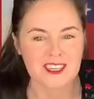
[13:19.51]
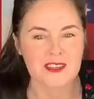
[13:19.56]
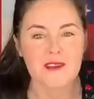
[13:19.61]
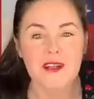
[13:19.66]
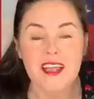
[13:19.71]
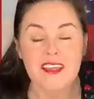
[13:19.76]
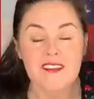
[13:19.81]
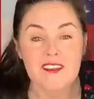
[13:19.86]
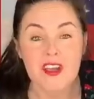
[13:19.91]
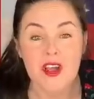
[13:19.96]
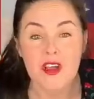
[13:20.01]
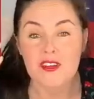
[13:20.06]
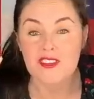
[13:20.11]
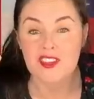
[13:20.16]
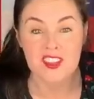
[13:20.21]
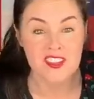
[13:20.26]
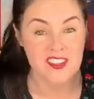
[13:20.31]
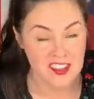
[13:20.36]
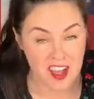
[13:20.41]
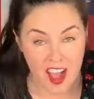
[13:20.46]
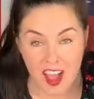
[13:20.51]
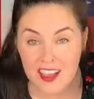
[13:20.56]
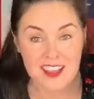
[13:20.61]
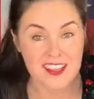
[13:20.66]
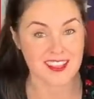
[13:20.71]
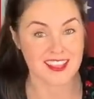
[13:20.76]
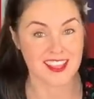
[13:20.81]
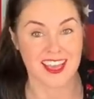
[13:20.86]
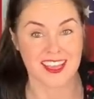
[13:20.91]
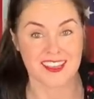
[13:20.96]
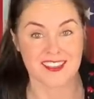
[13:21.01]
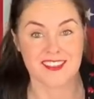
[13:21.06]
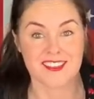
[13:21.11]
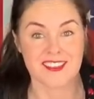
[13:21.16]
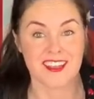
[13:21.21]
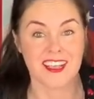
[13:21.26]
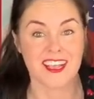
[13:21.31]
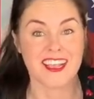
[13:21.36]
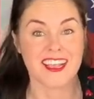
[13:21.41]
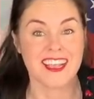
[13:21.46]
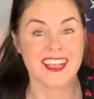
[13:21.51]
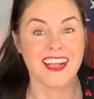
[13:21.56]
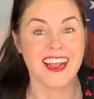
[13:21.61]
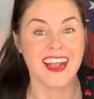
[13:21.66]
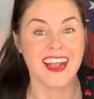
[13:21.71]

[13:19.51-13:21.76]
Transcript: You guys are suck at this. Like,